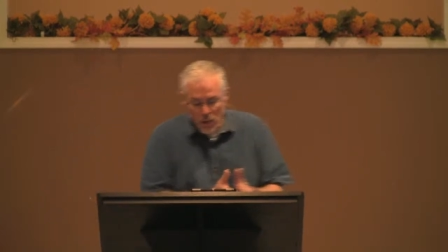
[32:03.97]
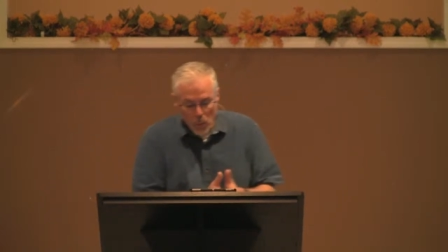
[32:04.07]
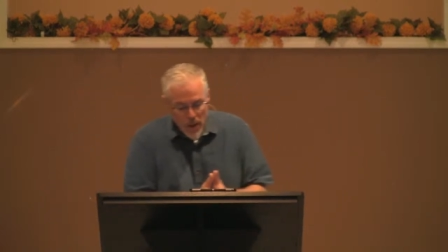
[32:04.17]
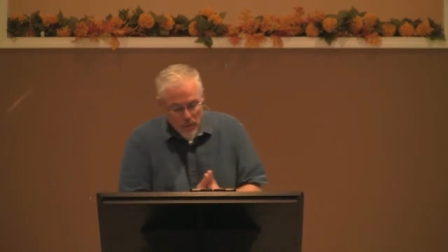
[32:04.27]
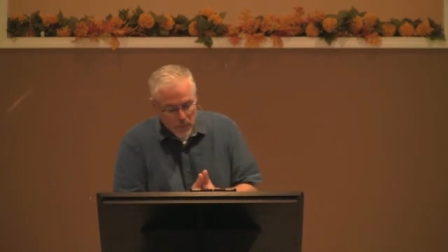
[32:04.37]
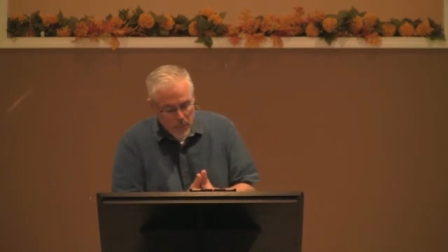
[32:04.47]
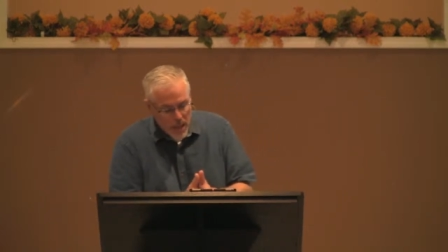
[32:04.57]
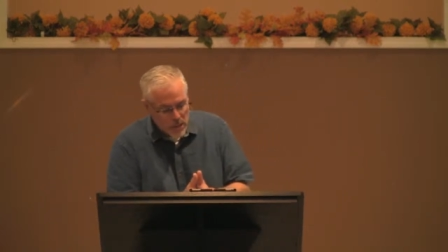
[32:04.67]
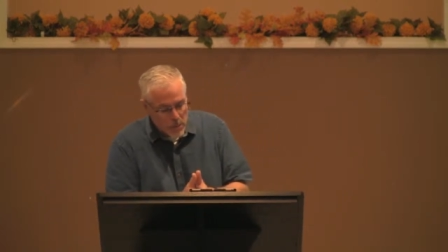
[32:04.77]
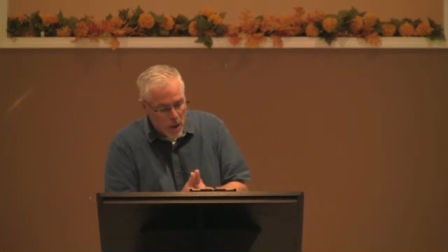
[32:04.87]
away from
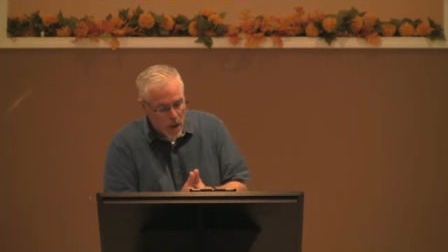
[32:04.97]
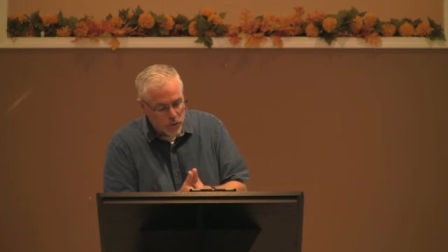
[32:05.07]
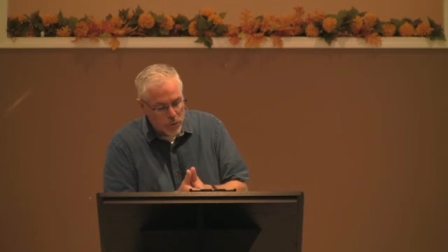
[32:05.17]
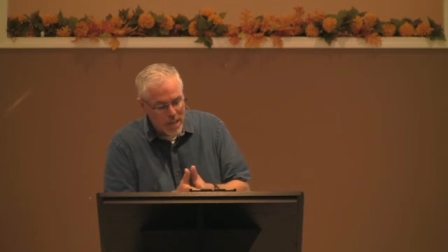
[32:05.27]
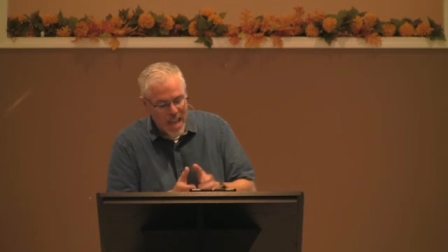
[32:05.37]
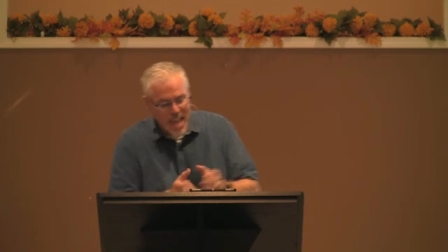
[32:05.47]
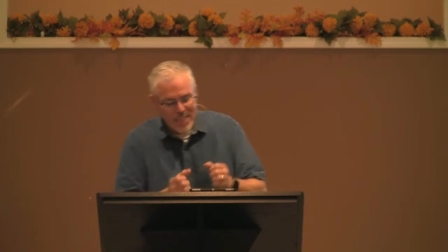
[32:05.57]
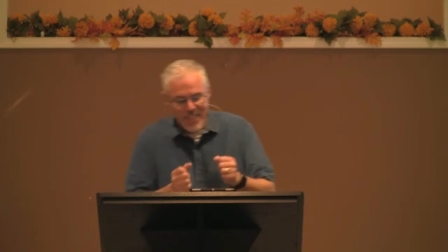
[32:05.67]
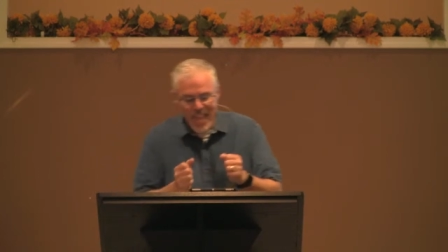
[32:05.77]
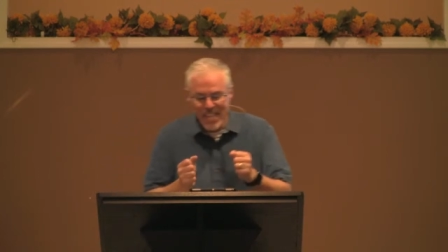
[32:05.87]
that debauchery
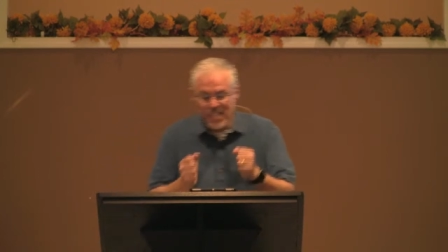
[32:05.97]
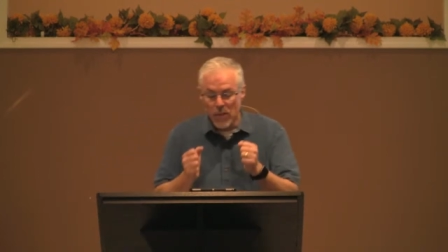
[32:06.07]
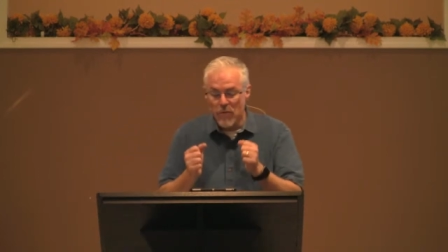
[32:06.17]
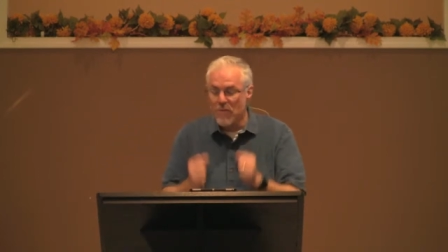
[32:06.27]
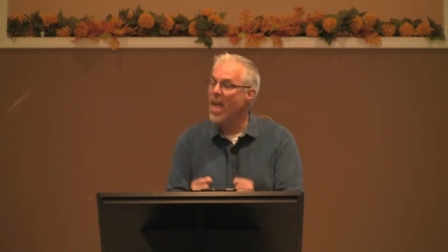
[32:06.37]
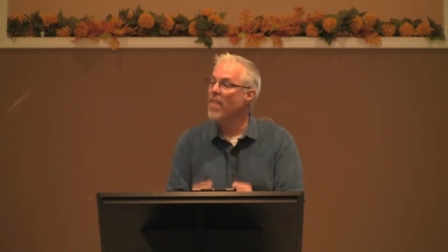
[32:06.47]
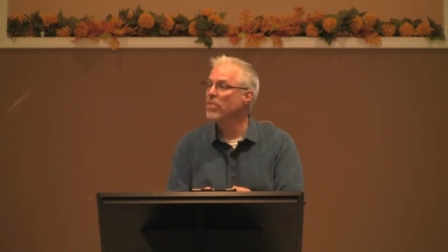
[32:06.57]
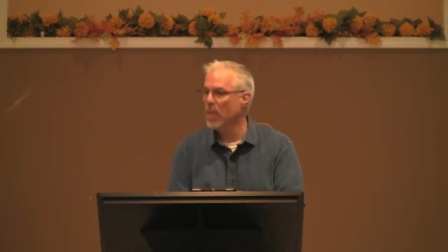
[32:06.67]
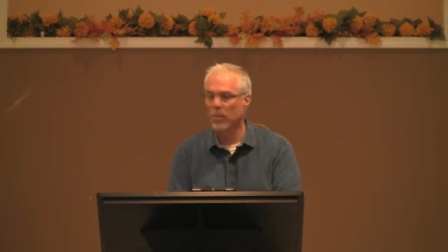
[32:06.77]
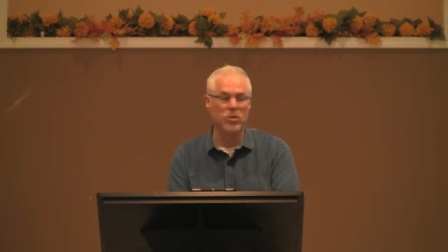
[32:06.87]
and they
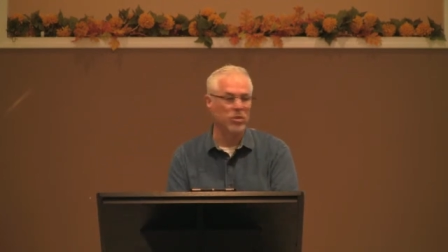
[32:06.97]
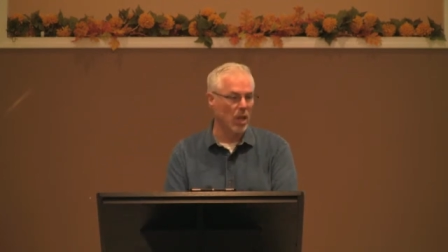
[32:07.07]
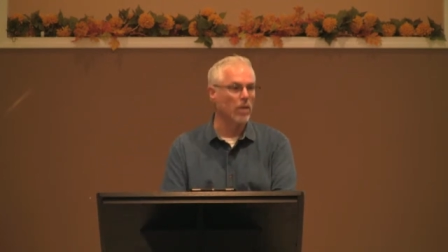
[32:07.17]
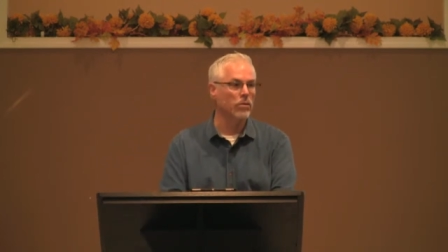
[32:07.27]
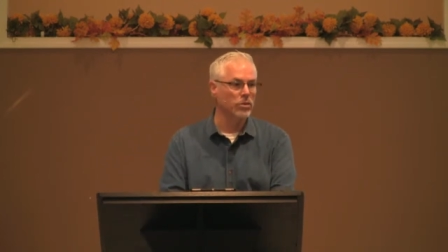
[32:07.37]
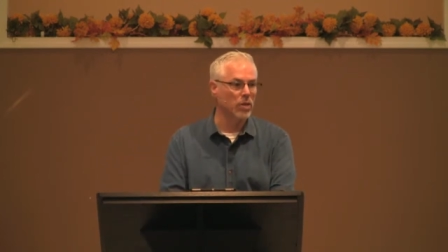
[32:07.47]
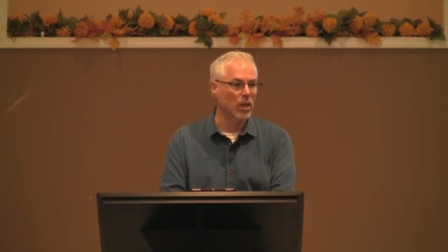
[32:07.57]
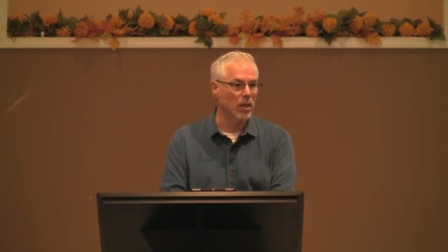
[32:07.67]
defend themselves